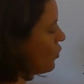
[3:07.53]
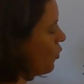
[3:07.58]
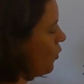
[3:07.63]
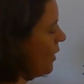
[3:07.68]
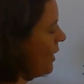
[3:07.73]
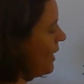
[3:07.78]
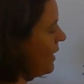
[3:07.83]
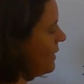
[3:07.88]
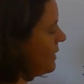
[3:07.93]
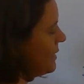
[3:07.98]

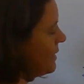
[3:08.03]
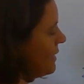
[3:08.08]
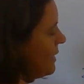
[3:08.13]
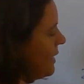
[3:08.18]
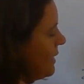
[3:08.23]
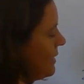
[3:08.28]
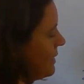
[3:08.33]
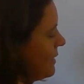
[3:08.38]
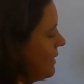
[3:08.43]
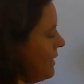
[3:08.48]
squared
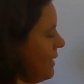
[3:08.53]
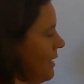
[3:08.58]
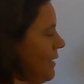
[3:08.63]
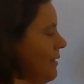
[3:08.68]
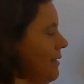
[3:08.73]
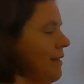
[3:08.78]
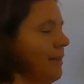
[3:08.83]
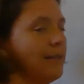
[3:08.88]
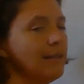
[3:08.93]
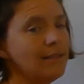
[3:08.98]
stays the
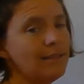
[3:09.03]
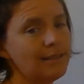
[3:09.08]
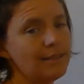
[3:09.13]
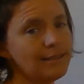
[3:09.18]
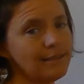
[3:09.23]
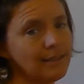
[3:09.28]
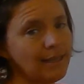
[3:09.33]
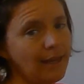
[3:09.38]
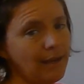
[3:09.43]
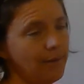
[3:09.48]

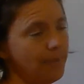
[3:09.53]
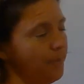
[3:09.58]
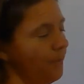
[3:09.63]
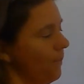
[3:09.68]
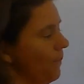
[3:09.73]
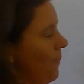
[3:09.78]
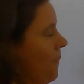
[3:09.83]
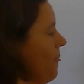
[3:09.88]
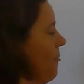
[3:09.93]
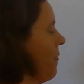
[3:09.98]
same.
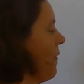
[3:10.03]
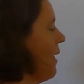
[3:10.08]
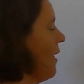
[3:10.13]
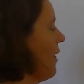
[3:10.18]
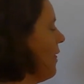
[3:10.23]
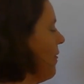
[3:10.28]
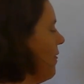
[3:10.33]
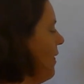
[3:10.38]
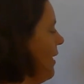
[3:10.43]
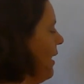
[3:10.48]

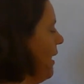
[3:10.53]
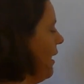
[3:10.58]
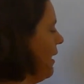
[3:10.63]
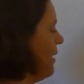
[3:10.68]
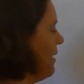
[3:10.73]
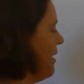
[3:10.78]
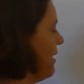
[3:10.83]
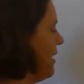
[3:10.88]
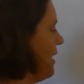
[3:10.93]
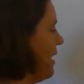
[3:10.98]
Then
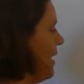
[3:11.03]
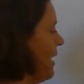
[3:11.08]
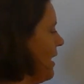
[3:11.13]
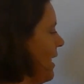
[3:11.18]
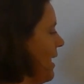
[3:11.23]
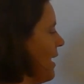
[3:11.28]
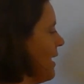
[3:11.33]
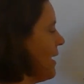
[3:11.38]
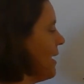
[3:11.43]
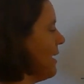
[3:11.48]

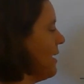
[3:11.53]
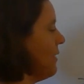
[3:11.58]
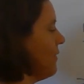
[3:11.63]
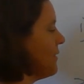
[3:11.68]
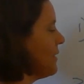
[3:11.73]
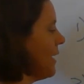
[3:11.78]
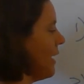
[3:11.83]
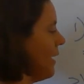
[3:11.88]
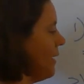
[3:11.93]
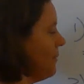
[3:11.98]
negative
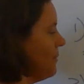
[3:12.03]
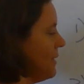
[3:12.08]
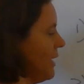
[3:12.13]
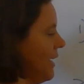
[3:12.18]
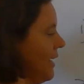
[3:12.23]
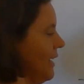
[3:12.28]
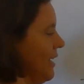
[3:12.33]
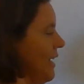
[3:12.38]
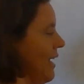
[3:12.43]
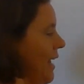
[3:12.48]
times a
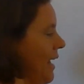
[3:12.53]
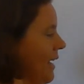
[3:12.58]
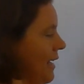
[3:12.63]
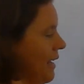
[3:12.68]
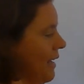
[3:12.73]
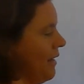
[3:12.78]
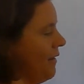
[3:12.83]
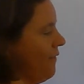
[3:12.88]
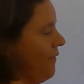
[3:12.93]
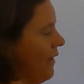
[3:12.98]

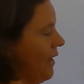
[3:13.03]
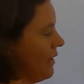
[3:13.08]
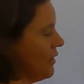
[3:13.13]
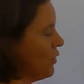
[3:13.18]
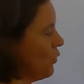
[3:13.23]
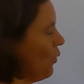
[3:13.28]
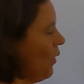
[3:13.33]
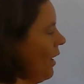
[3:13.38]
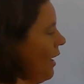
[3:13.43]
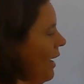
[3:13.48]
negative
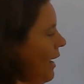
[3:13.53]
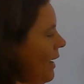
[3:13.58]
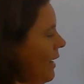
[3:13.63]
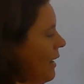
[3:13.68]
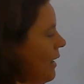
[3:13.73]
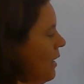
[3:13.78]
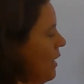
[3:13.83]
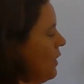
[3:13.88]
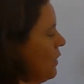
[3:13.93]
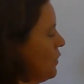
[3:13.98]
xy.
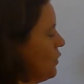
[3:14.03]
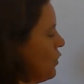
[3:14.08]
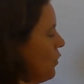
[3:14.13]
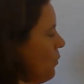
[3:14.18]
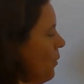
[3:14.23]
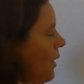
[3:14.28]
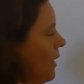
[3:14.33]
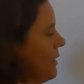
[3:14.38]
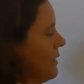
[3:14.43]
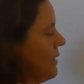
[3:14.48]
So
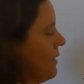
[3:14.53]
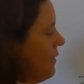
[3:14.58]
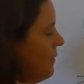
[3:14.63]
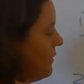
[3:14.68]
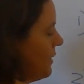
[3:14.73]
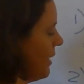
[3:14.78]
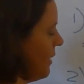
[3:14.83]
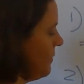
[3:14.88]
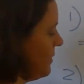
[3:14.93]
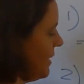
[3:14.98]
positive
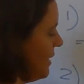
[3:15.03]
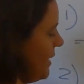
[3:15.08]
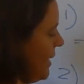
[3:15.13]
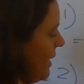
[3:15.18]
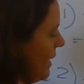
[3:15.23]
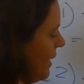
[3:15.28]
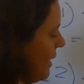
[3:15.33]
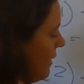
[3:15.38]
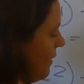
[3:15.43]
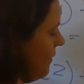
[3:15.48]
times a
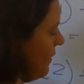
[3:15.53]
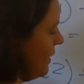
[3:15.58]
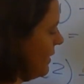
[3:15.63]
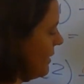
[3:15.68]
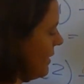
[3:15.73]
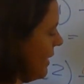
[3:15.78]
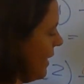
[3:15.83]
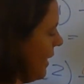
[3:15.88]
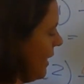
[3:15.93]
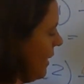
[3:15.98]
negative is
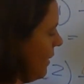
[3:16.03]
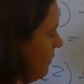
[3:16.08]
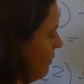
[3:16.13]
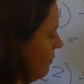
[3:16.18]
a